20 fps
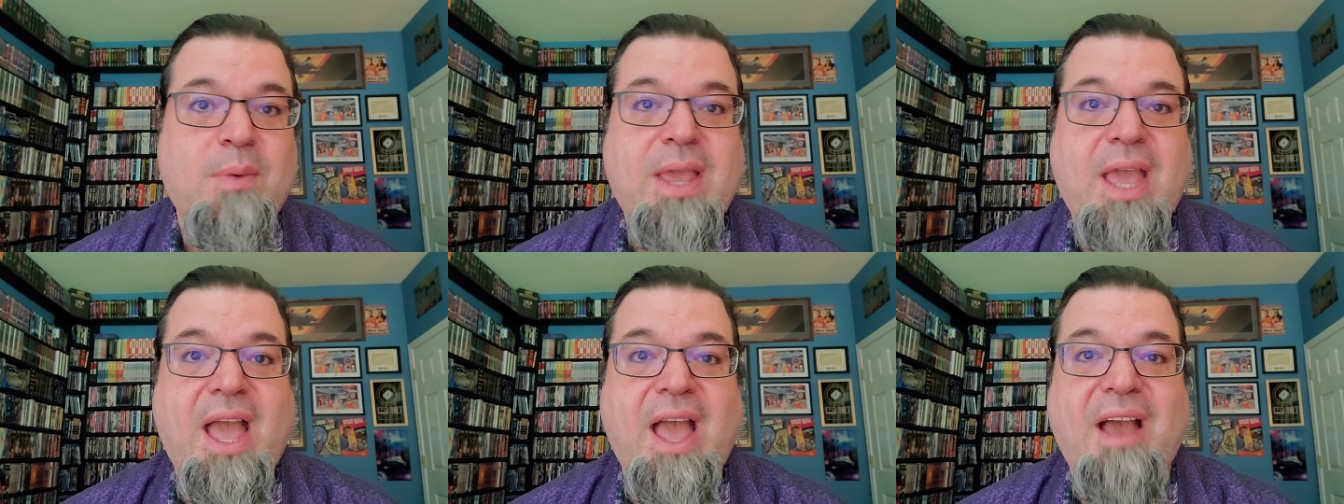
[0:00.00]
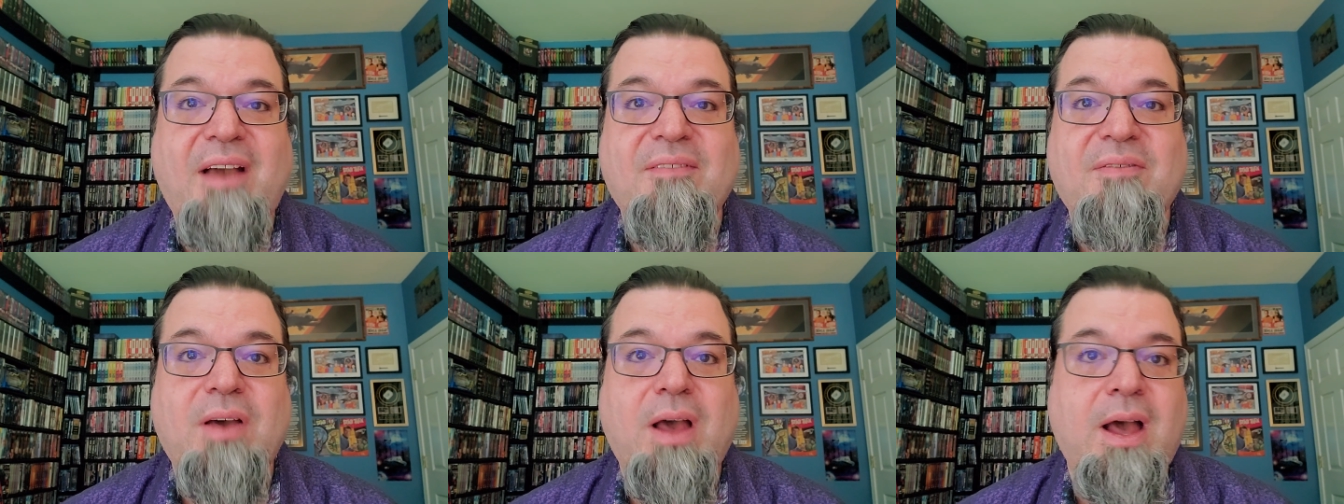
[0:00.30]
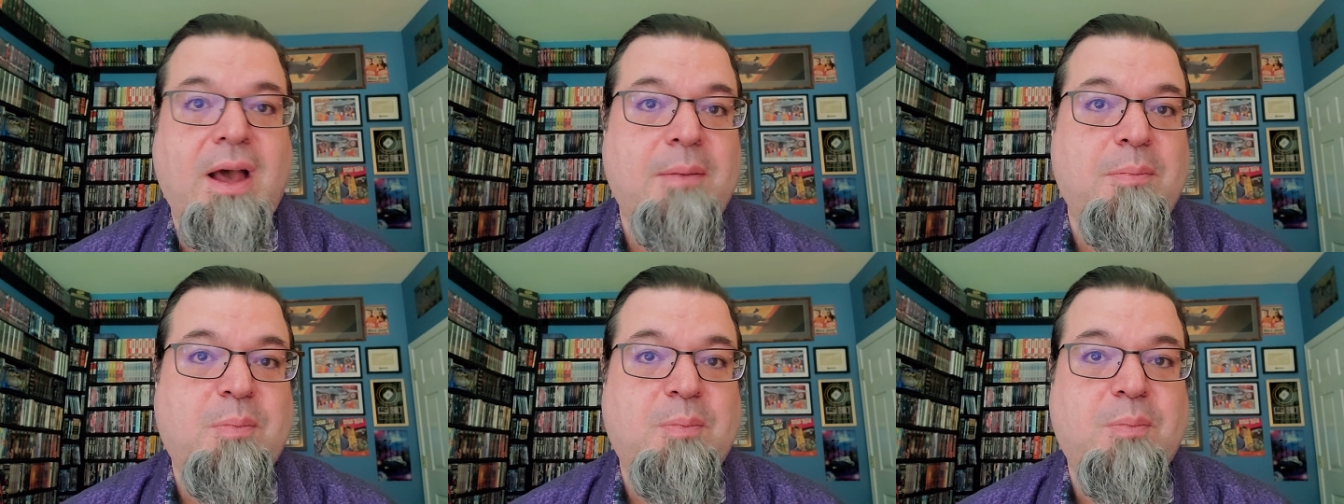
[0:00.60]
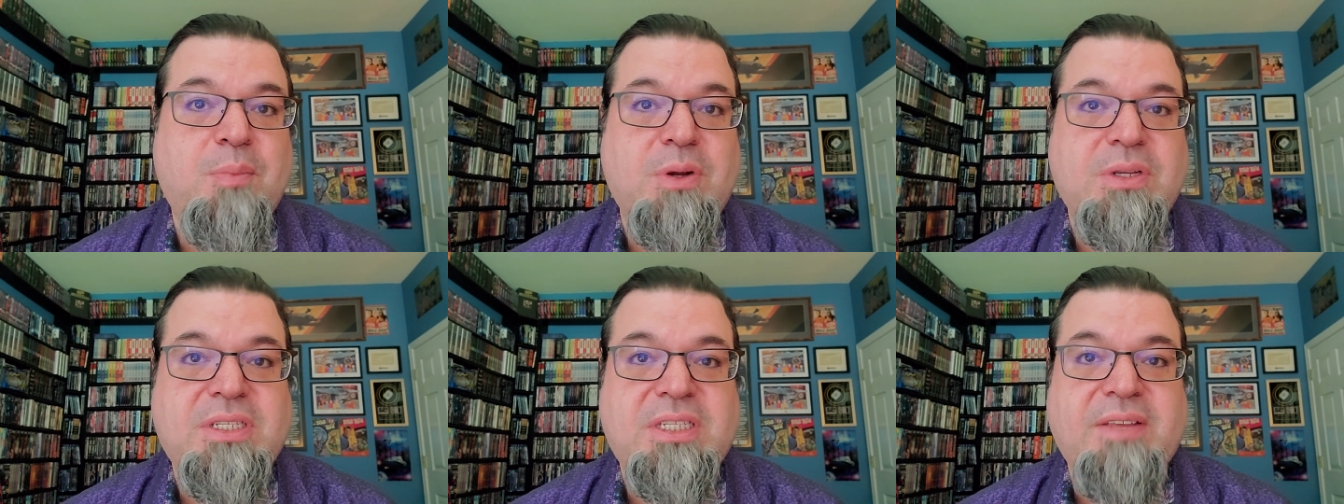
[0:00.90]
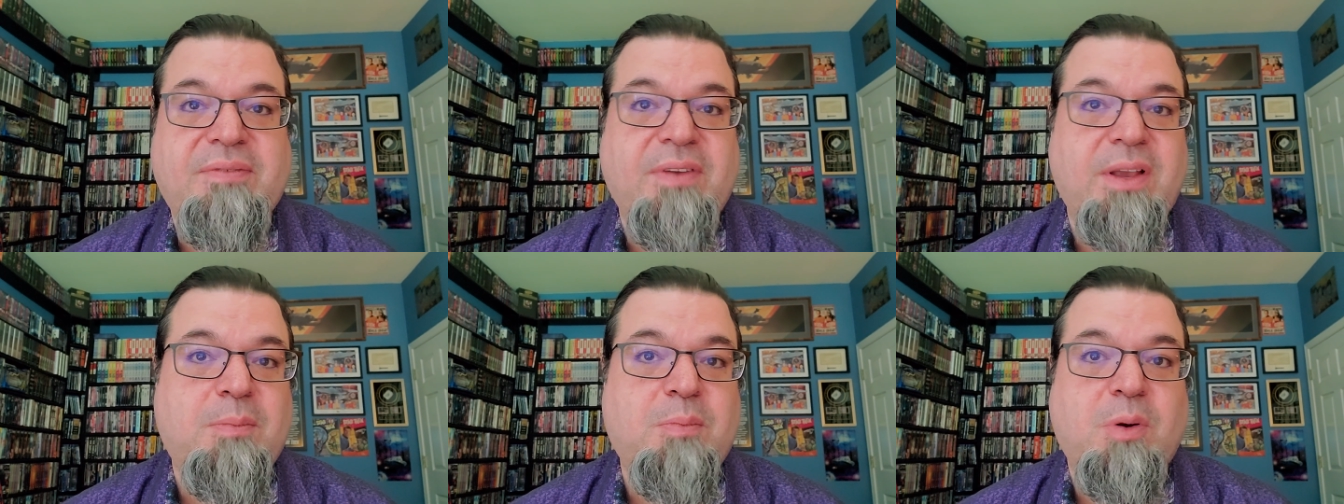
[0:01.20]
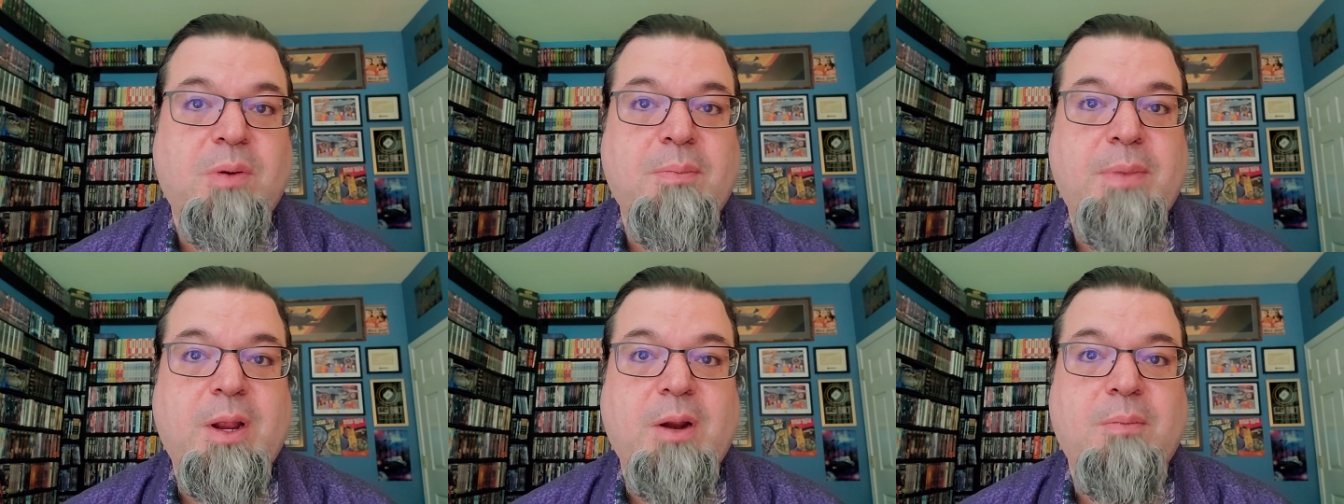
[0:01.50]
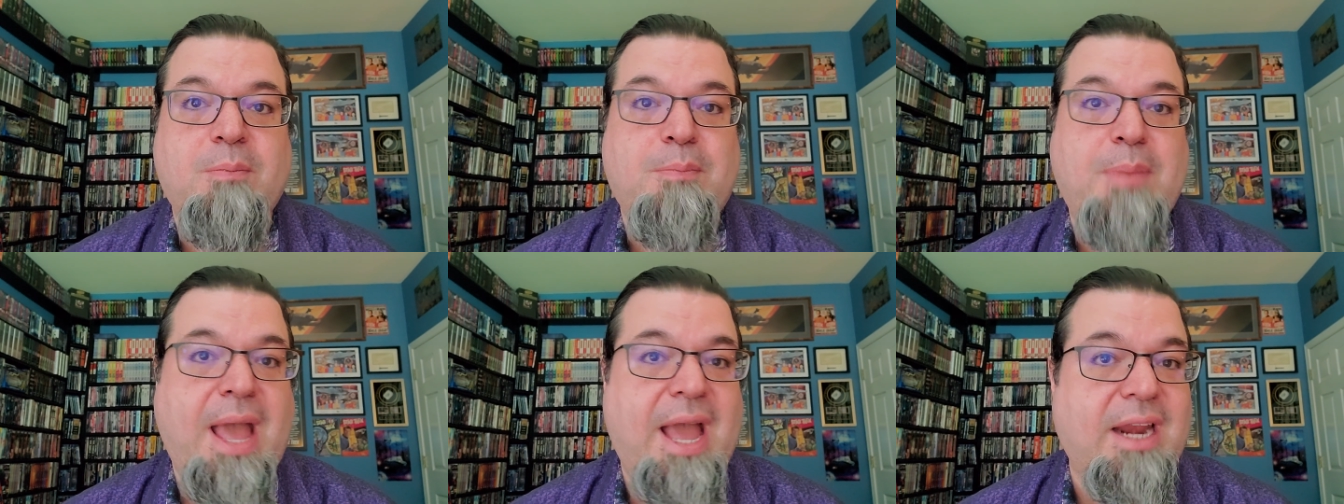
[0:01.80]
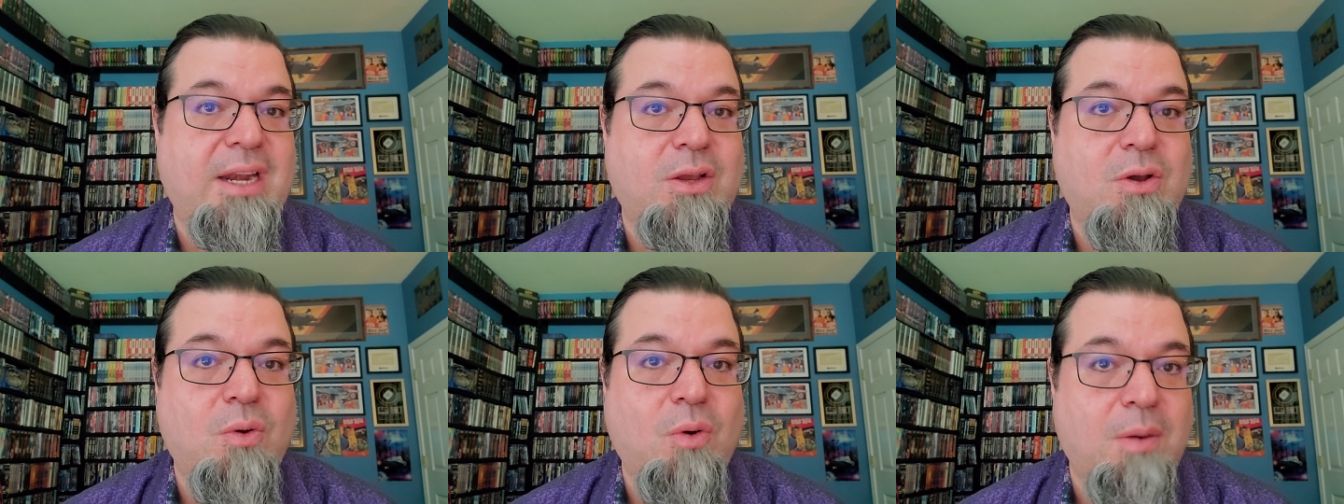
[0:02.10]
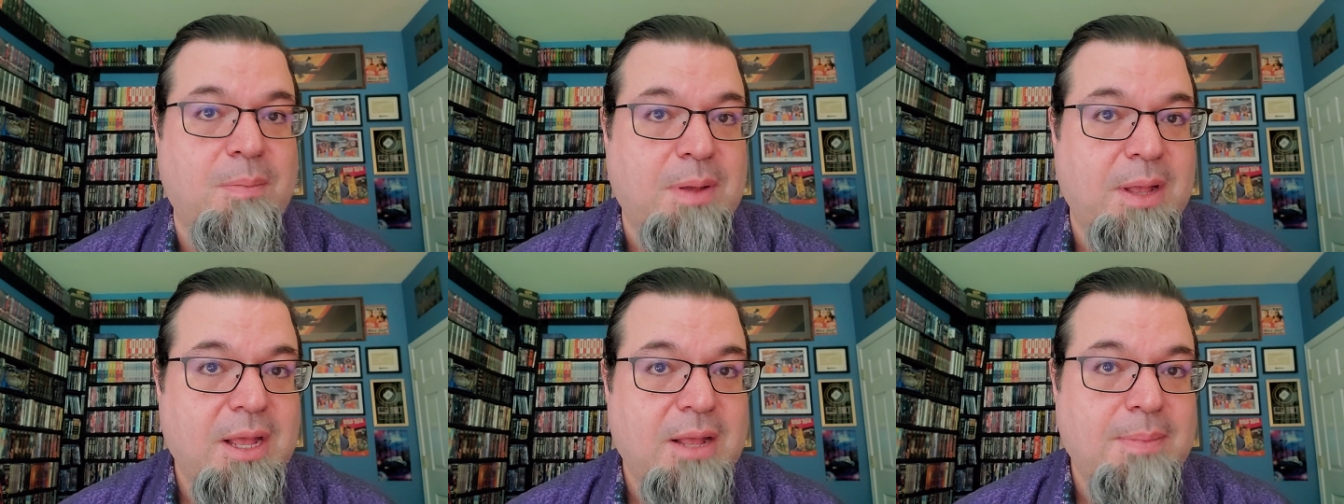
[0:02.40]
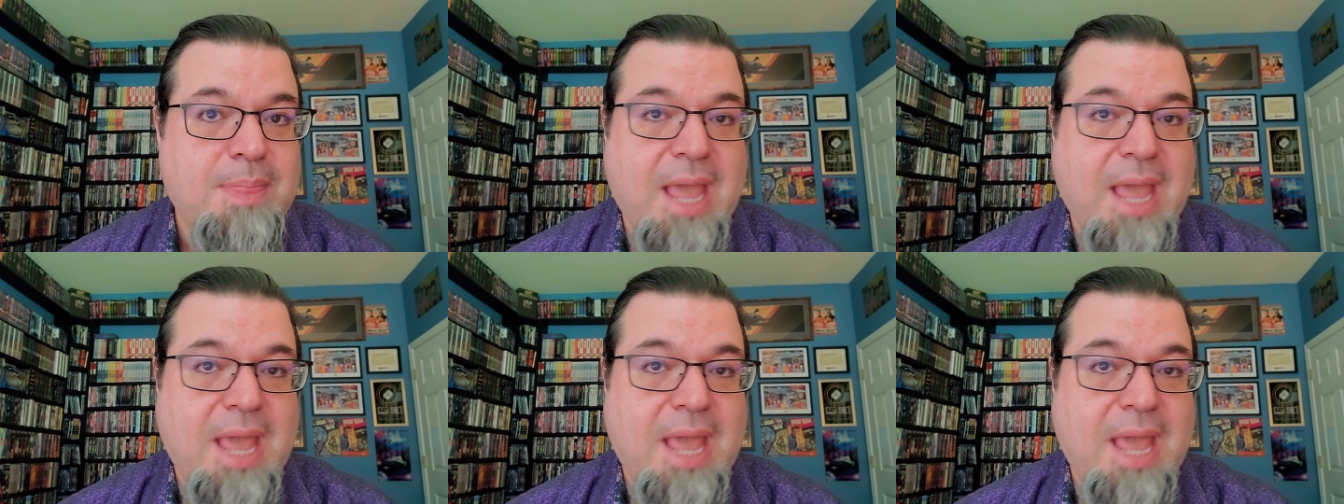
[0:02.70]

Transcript: we have uh, Pacific Premier Bancorp,